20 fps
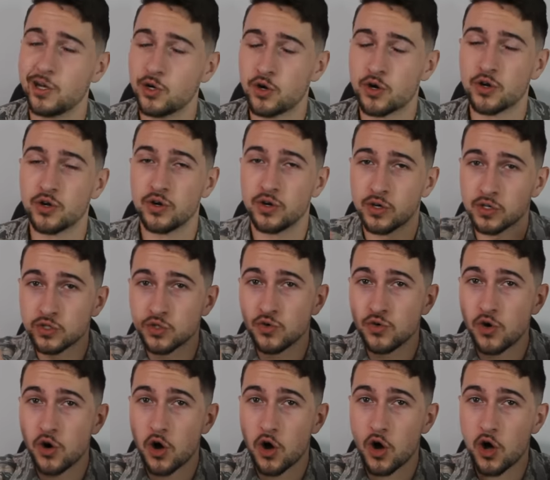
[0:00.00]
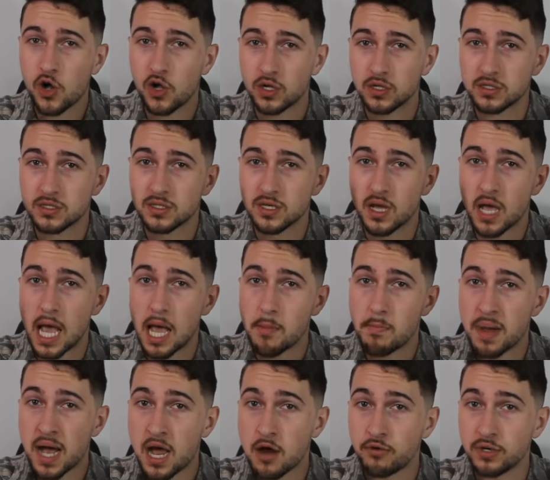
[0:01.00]
in order to halt
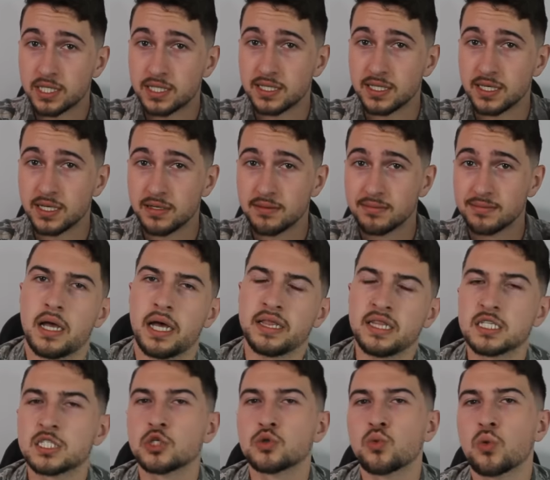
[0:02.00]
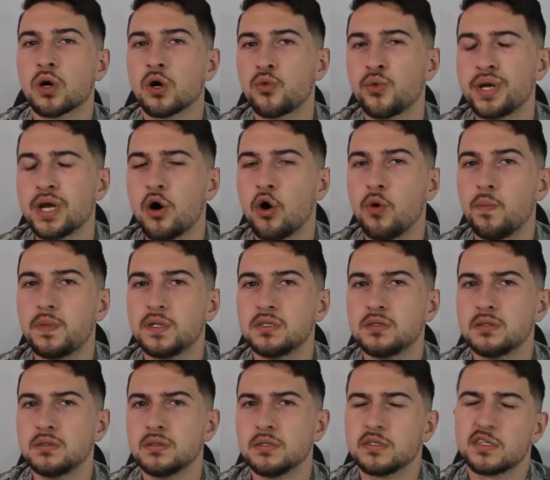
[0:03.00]
piracy. And this is where we
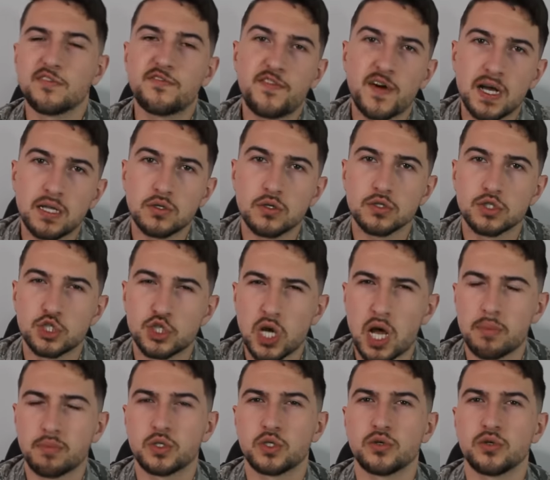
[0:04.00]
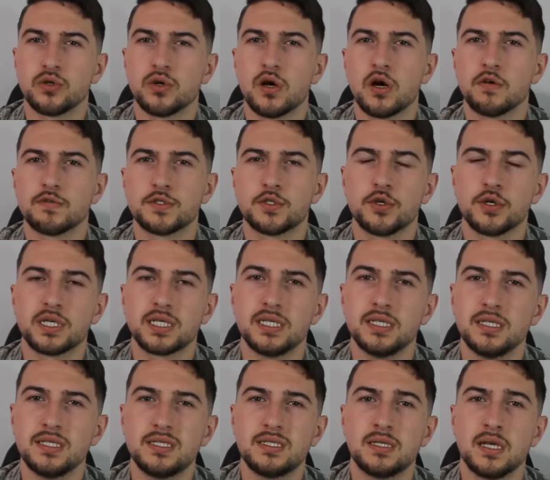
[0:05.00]
open the final chapter of
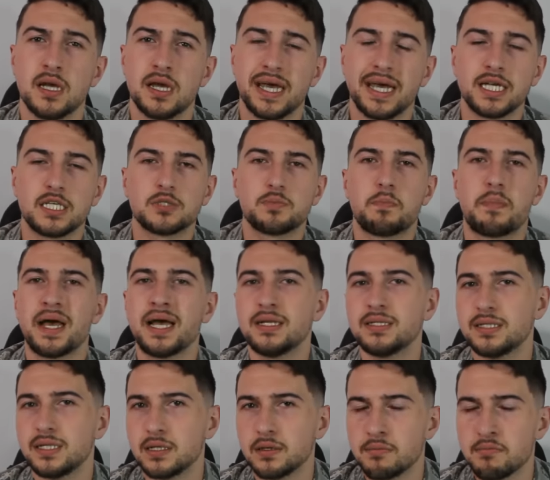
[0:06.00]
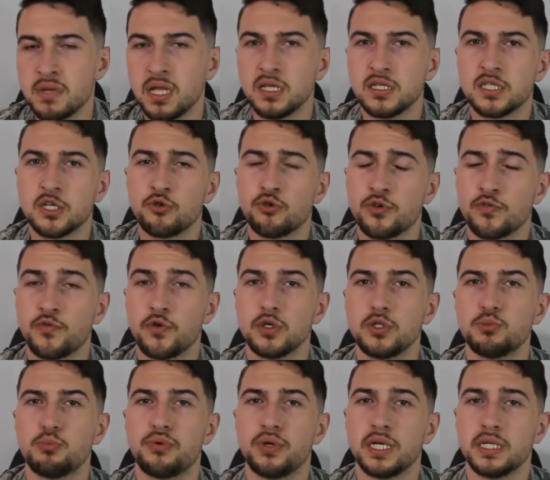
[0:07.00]
Turkey's expanding military
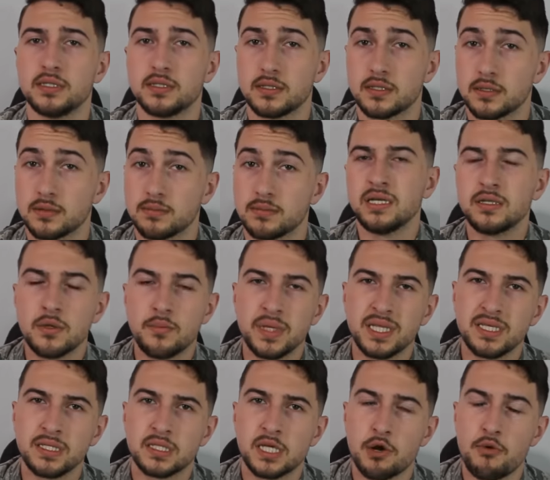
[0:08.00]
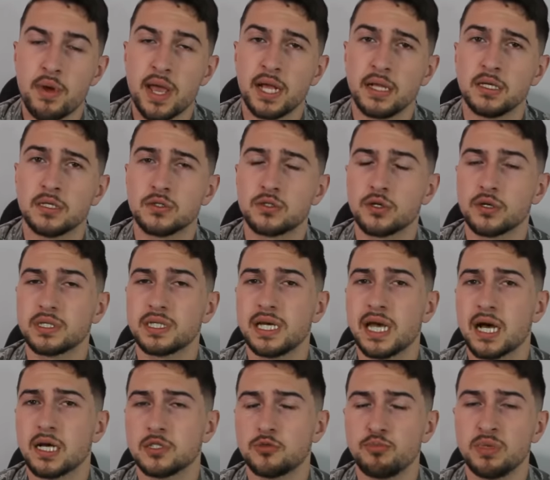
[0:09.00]
footprint. In the Mediterranean,
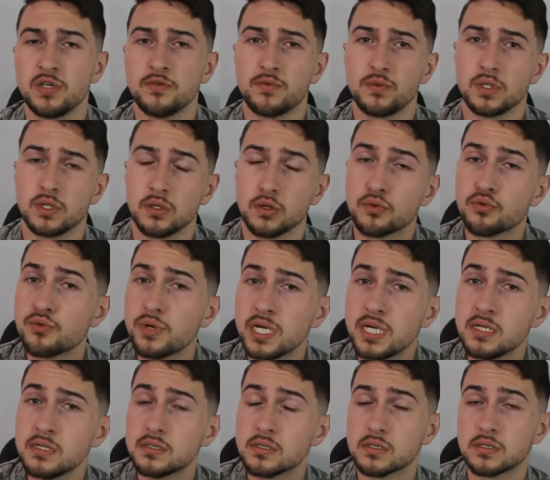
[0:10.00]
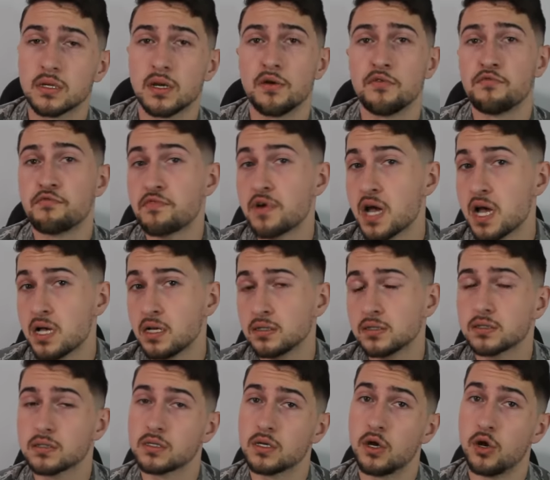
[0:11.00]
Turkey has beef with Greece,
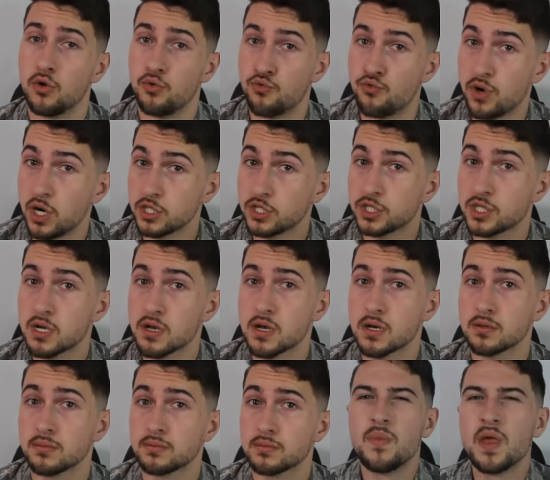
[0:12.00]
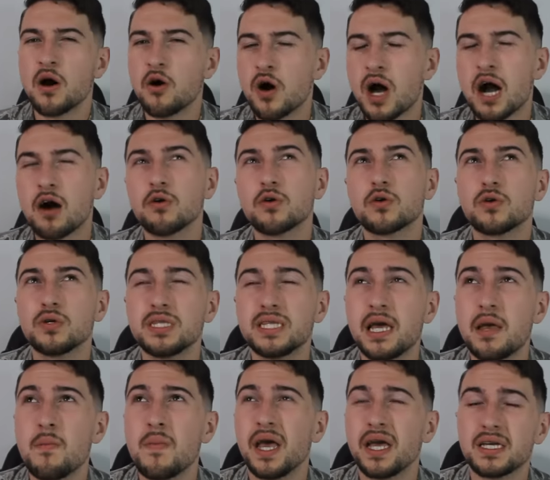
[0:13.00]
France, Russia. Now, how could
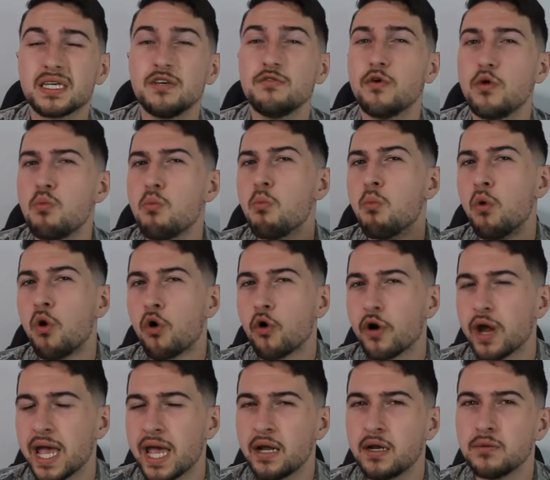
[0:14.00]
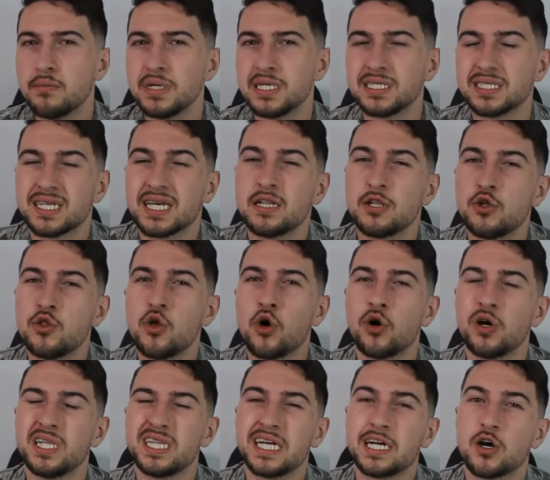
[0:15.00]
they make even more enemies and
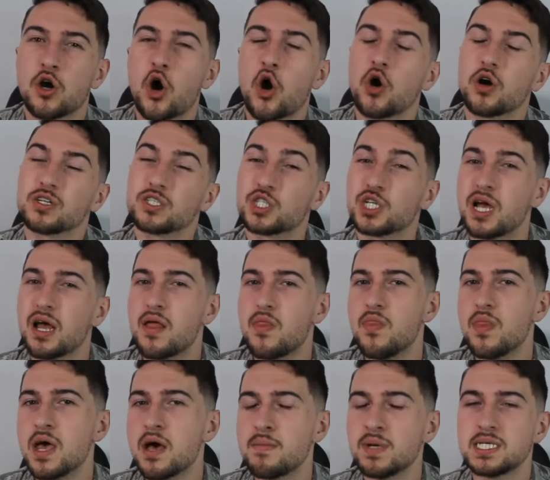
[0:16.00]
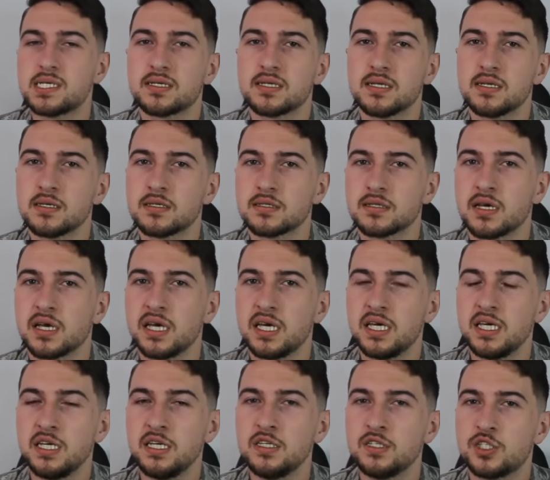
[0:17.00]
annoy their arch nemesis,
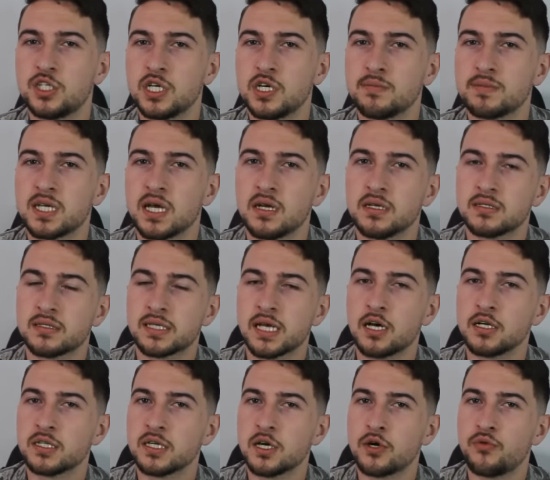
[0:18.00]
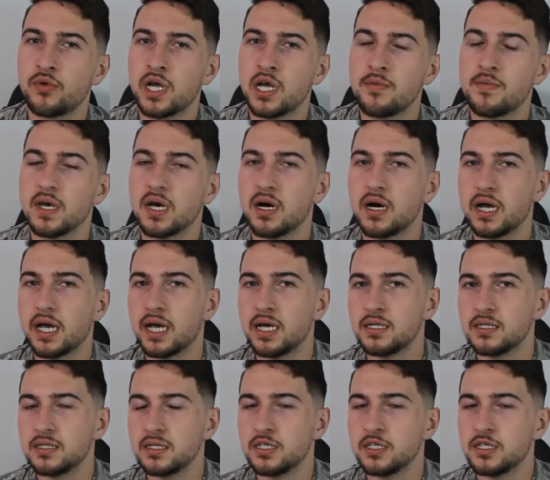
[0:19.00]
Egypt, Saudi Arabia, and